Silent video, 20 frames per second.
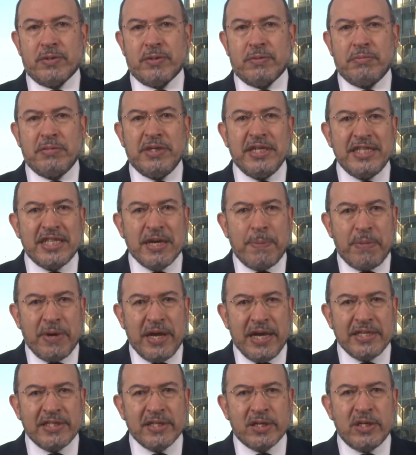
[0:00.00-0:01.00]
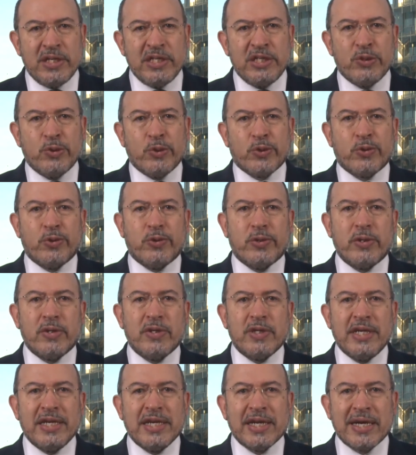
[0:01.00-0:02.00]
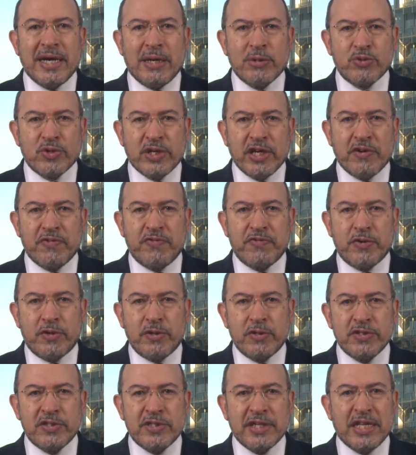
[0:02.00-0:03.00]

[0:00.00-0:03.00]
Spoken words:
Media plays a critical role in countering false